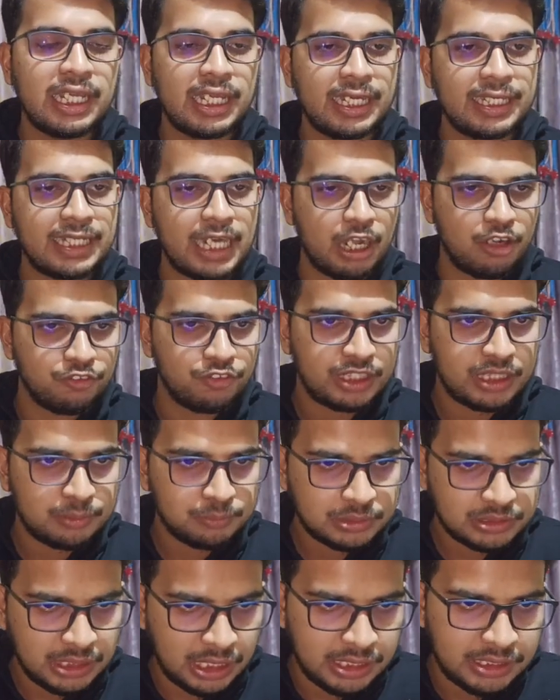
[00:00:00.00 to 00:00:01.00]
And now
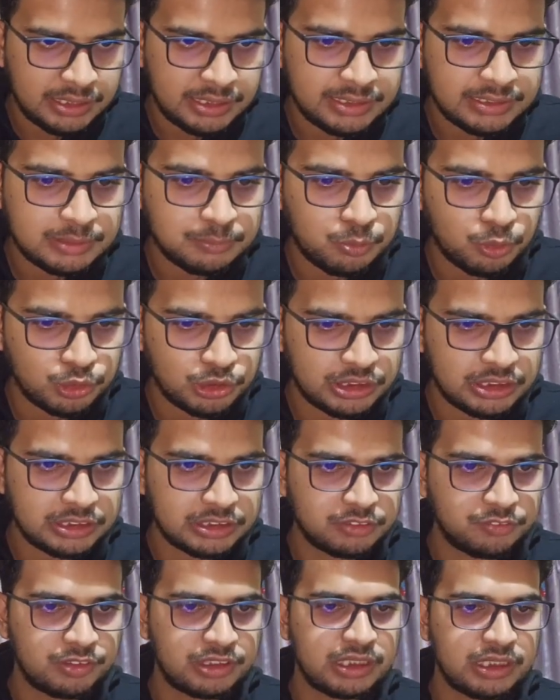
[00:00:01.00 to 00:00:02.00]
Wilhelm Steinitz
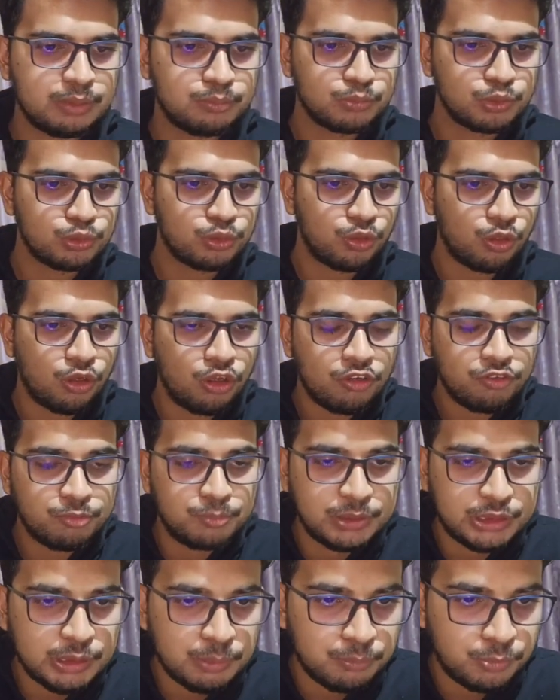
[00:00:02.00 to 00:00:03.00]
proceeds with the move of
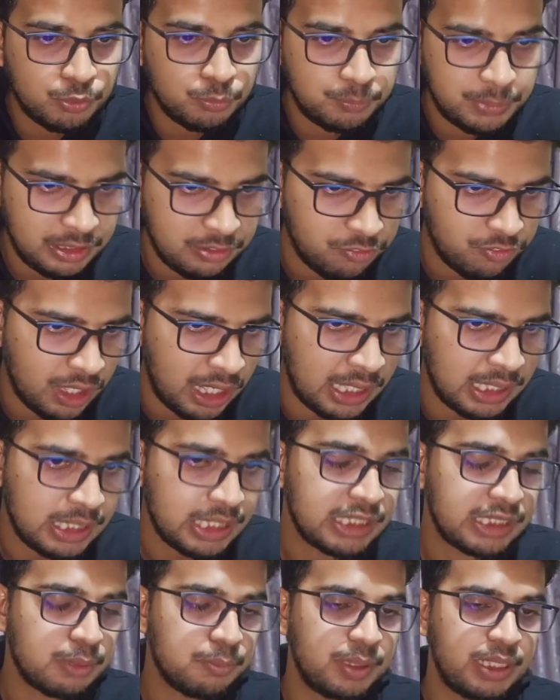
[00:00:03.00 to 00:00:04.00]
bishop to b5,
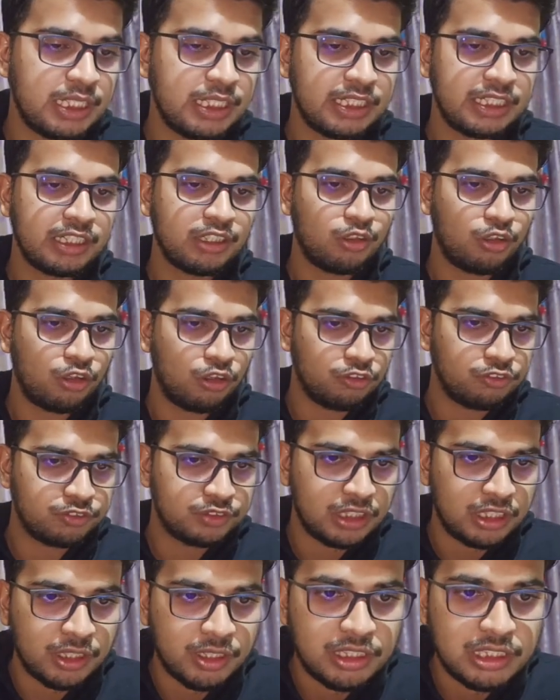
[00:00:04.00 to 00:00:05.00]
the beginning of
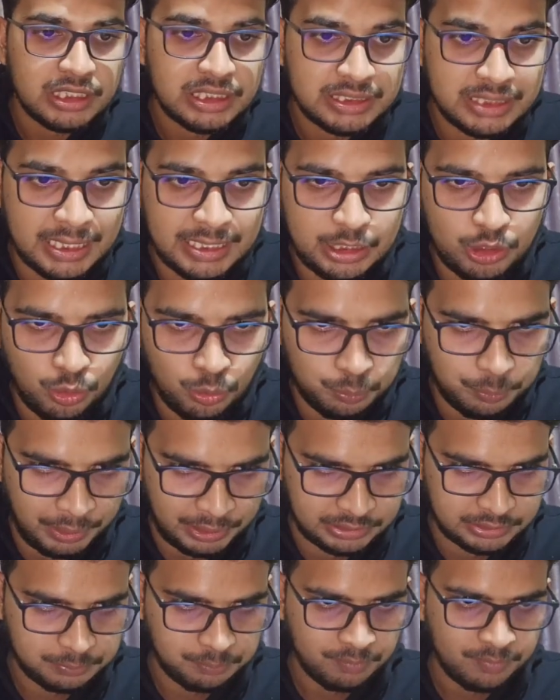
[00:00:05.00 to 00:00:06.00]
the Ruy
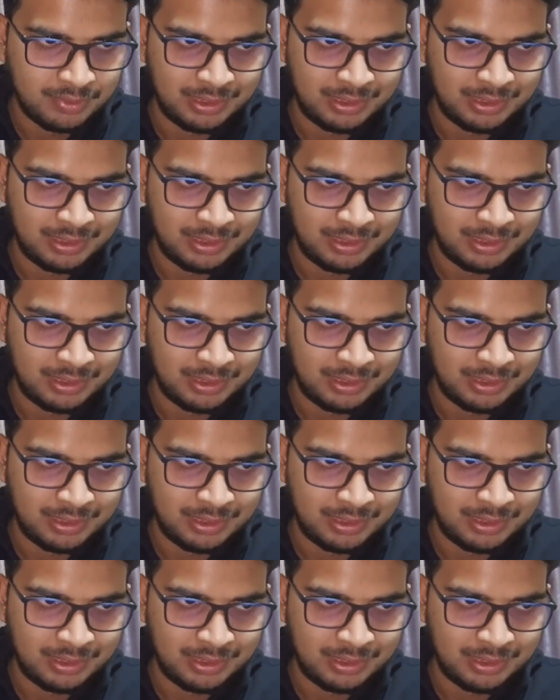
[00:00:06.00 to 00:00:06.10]
Lopez.